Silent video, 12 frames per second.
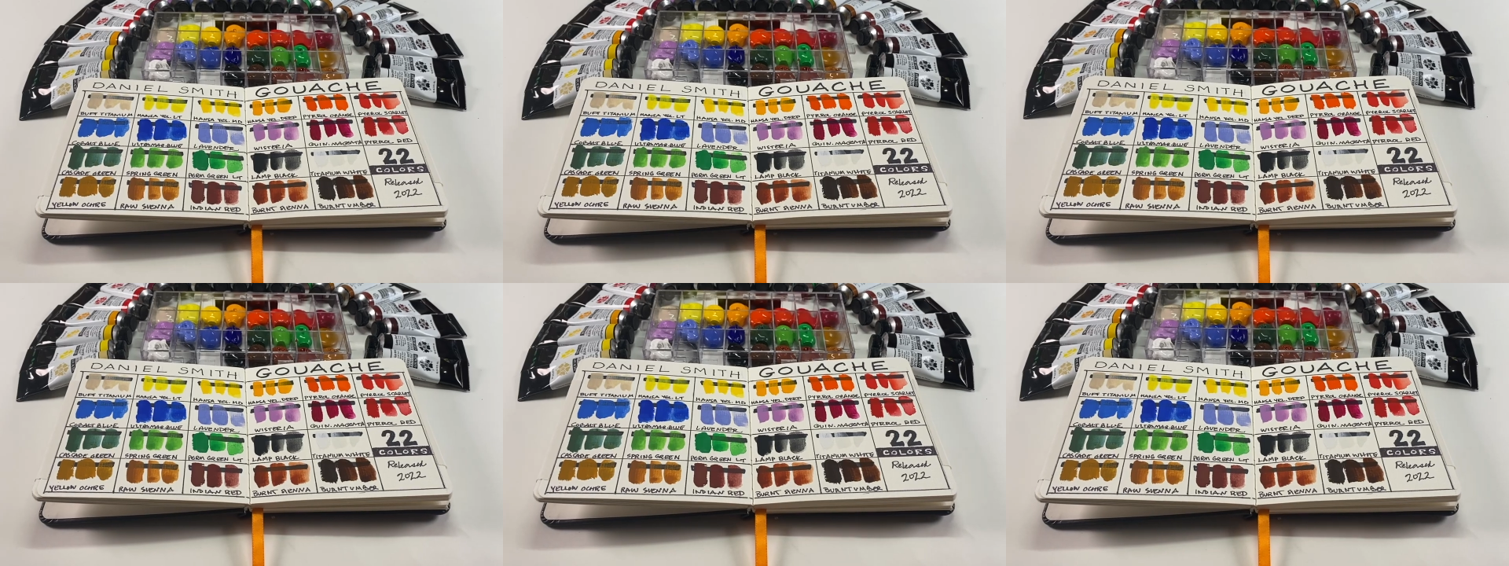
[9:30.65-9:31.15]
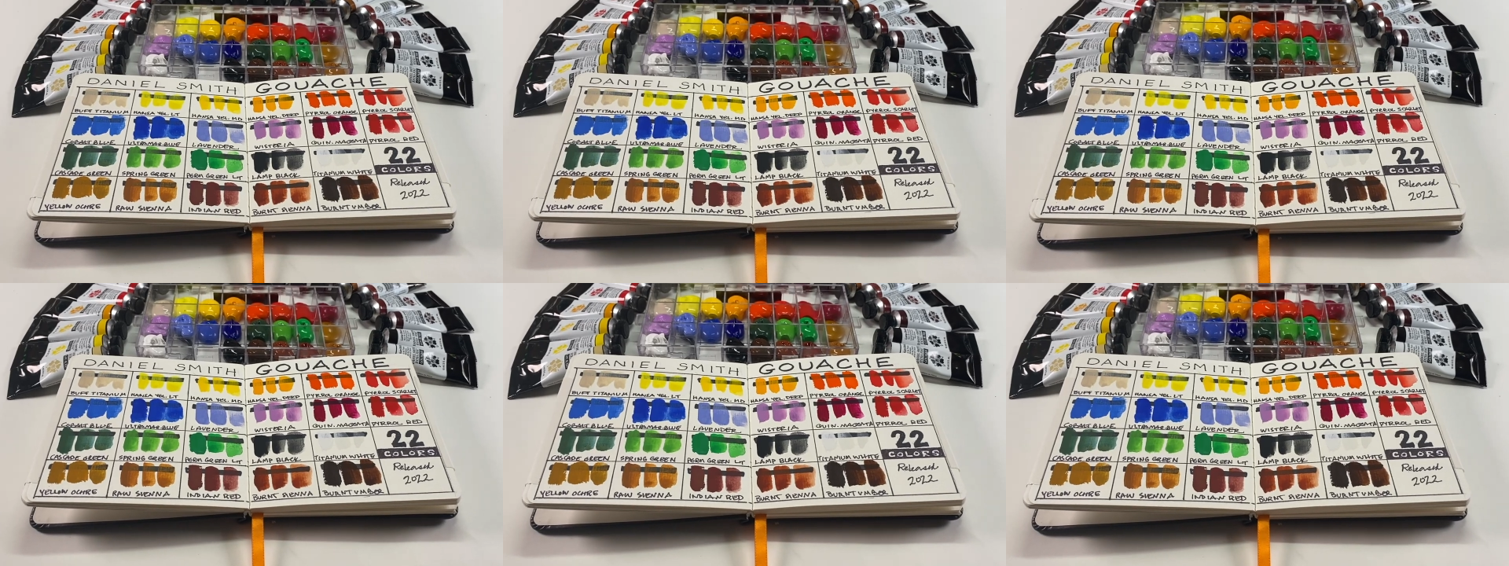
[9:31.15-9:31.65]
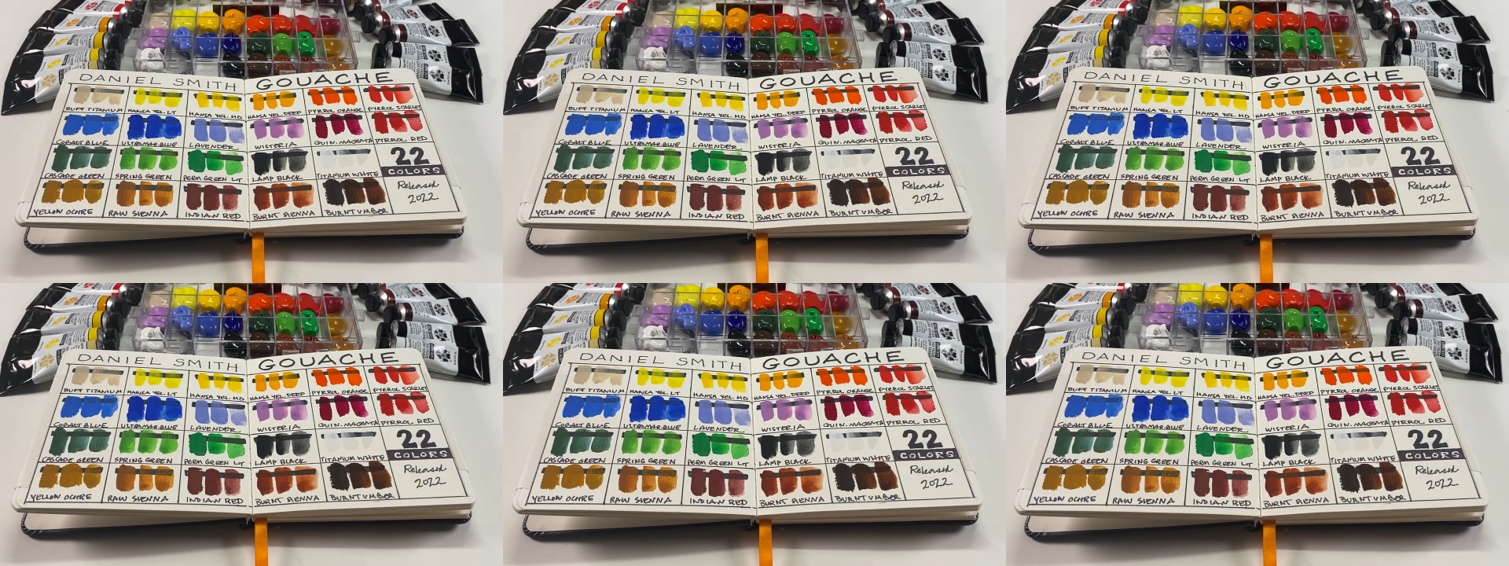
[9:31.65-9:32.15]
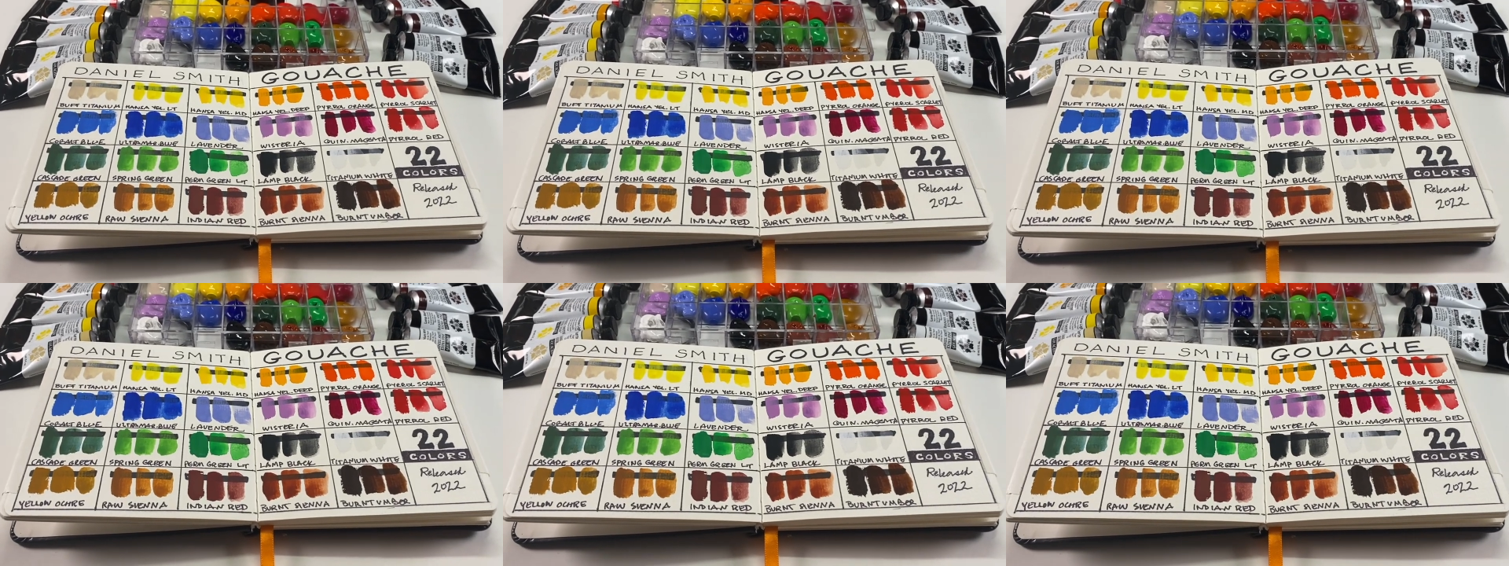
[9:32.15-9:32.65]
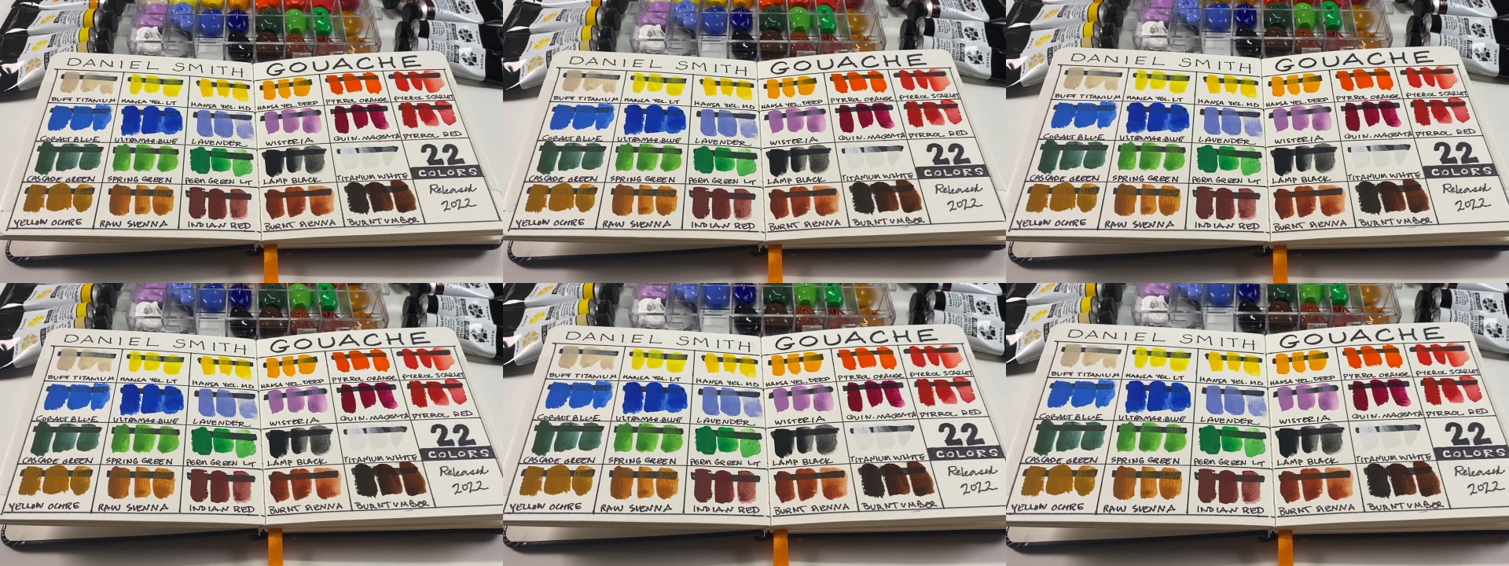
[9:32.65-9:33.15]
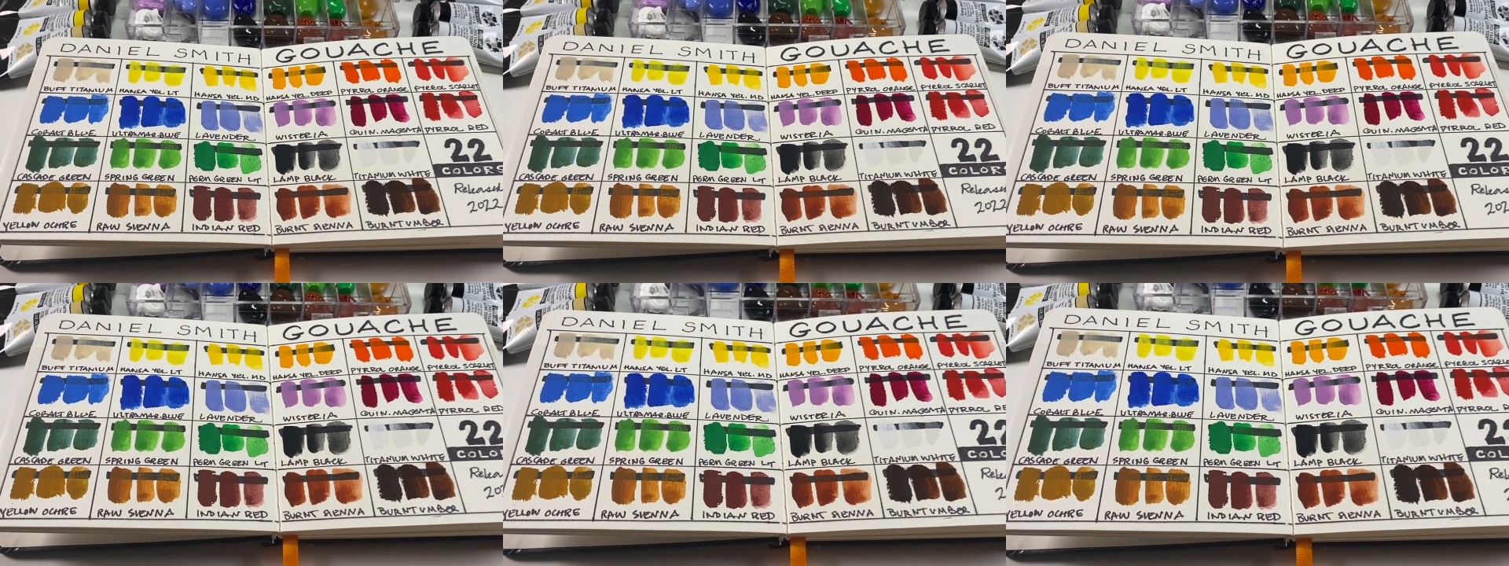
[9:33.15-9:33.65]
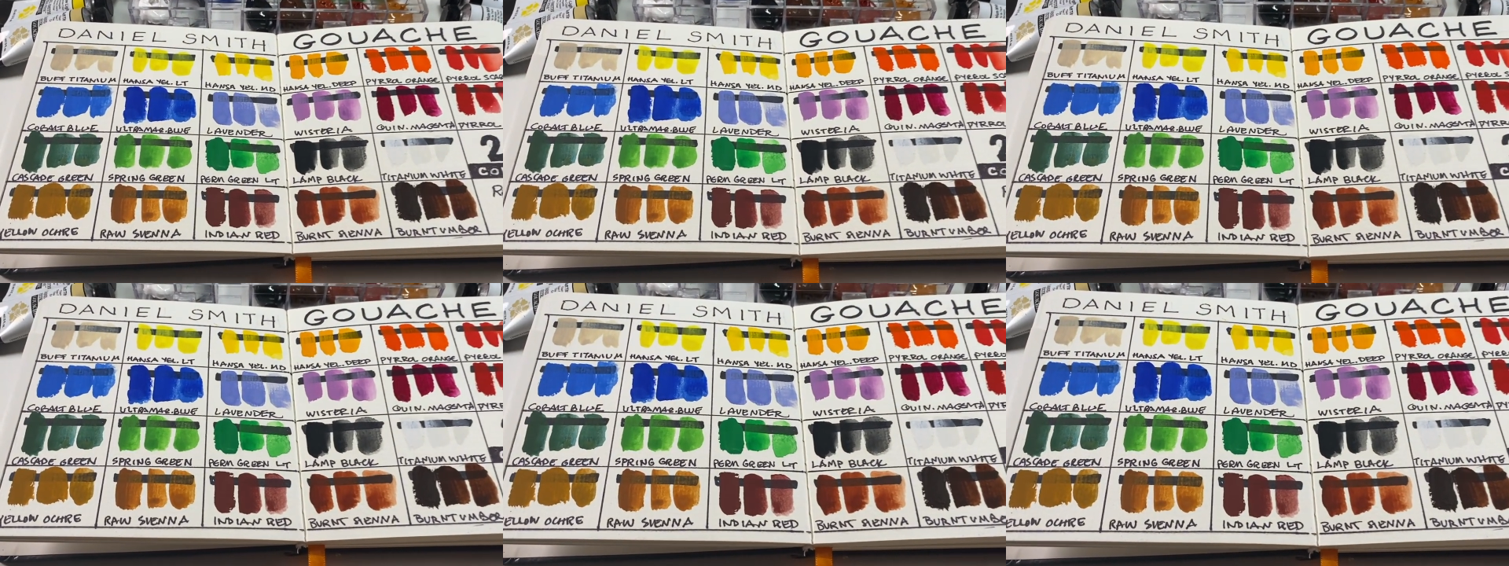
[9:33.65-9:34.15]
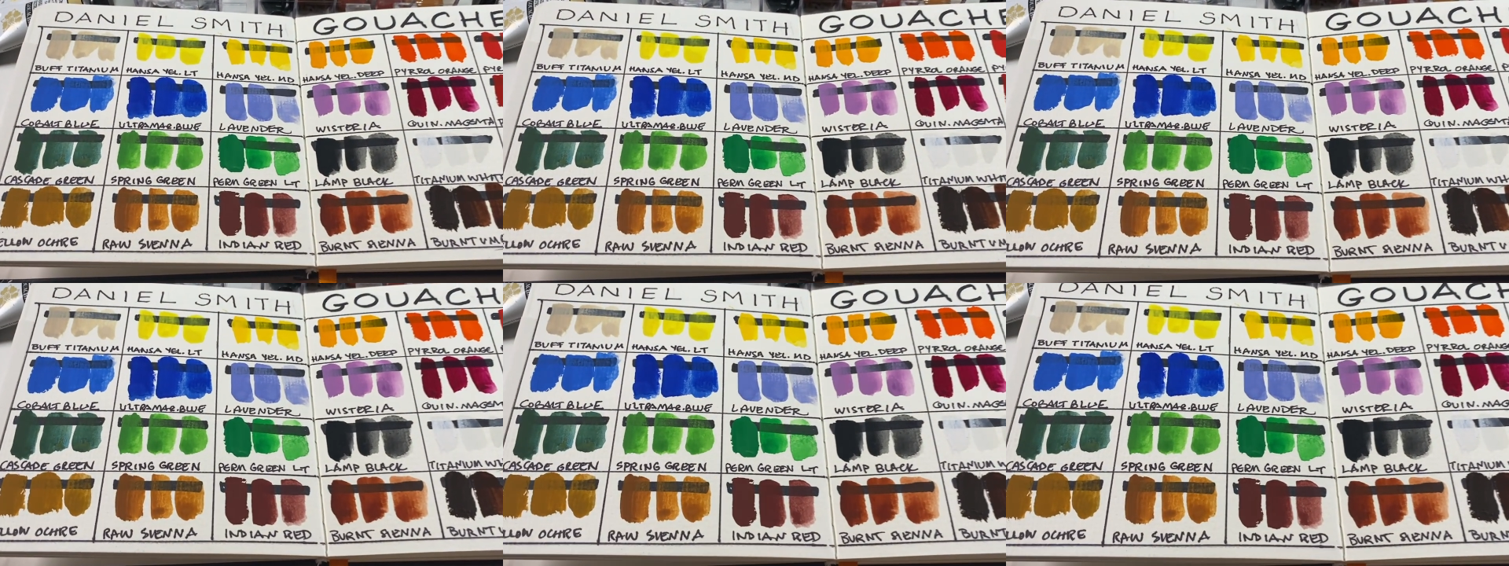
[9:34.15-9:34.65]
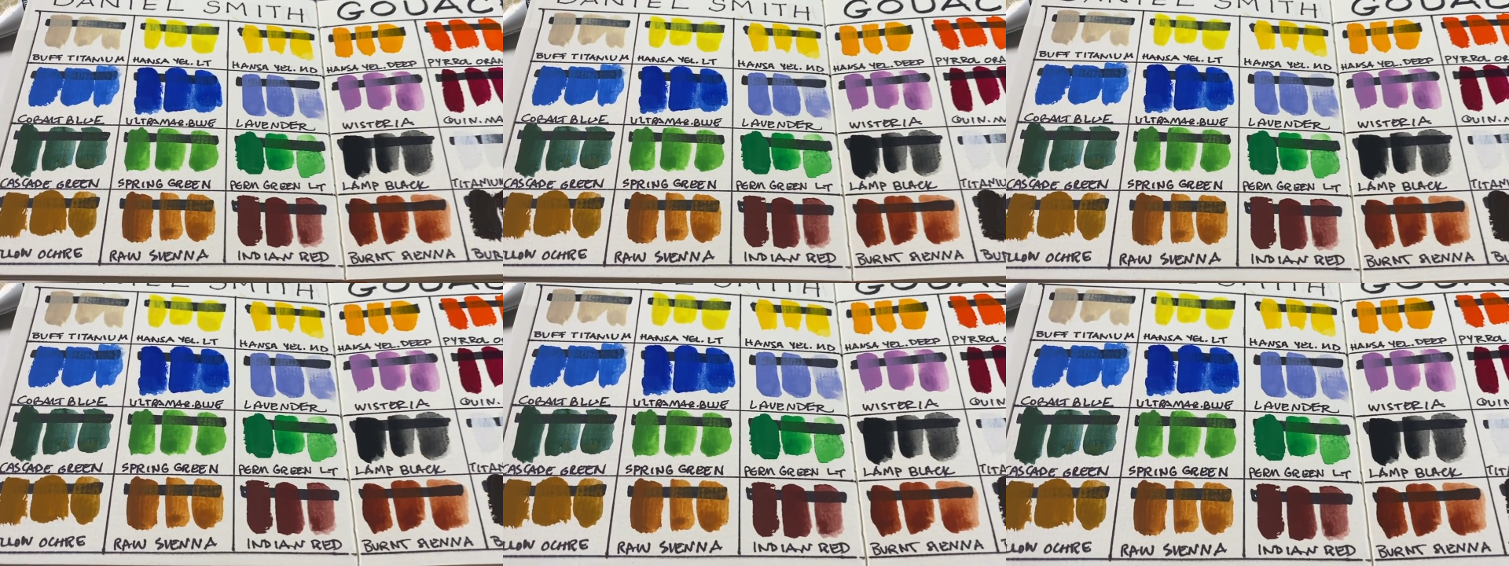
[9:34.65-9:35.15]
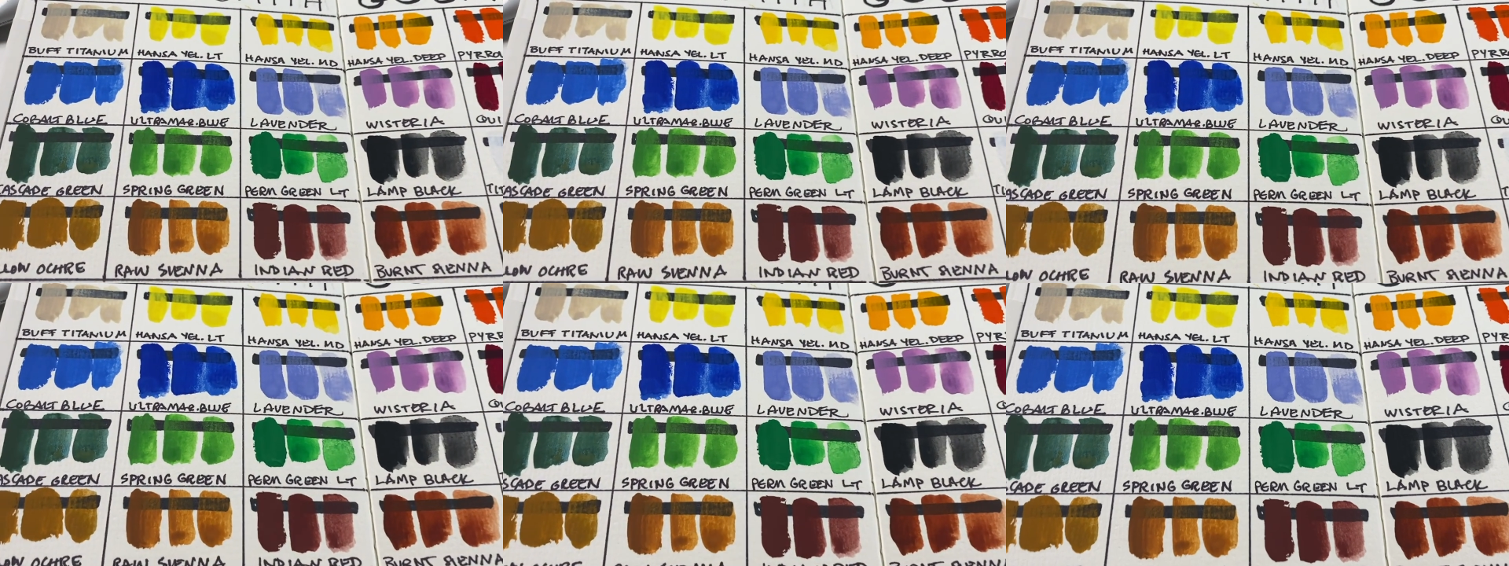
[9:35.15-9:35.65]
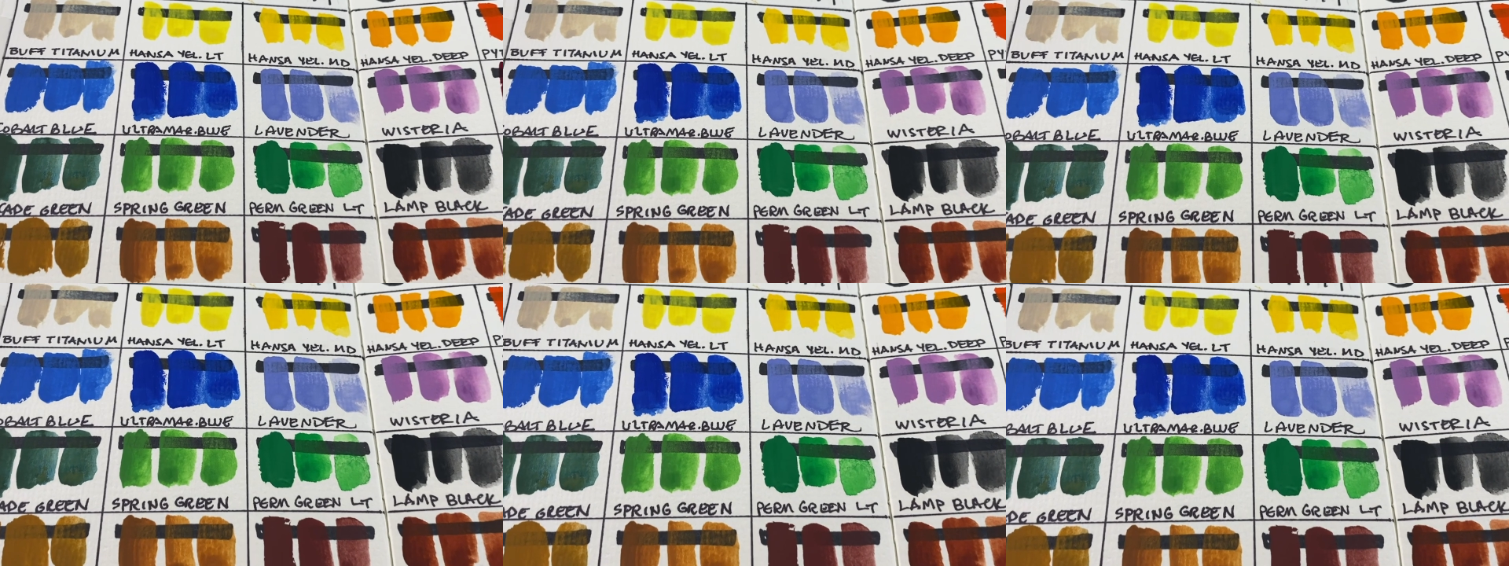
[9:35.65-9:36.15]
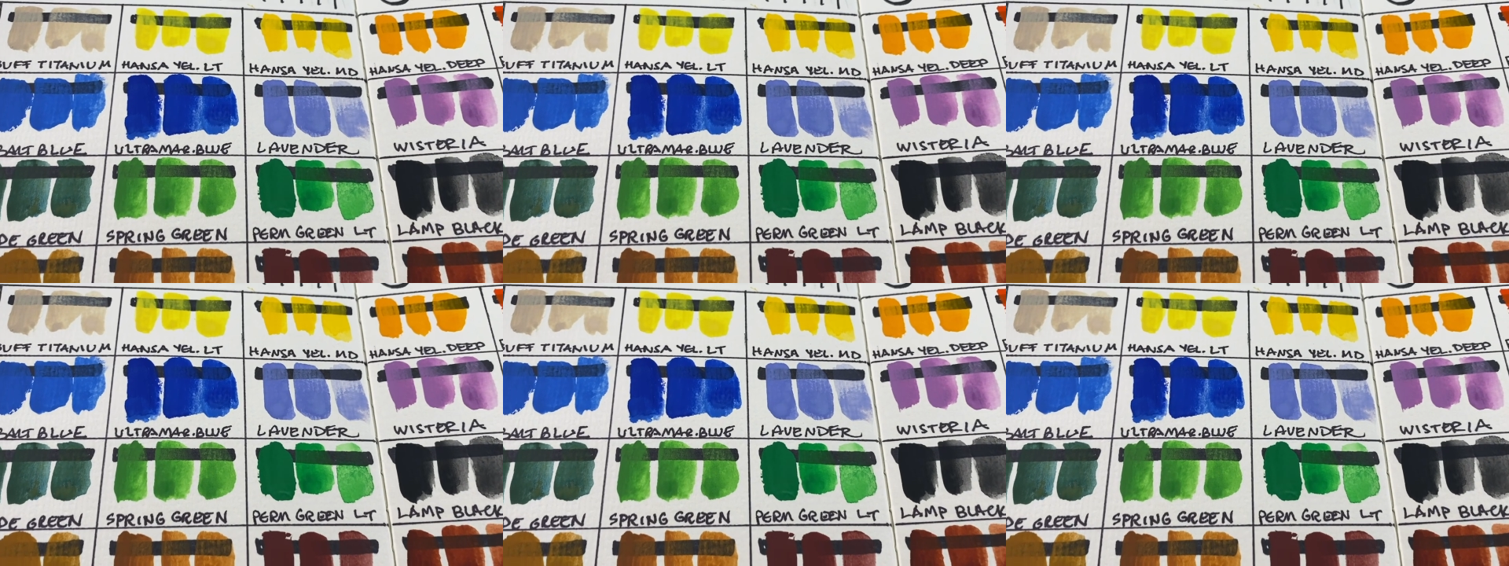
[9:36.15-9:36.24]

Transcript: No face is visible, so there are no lips to read.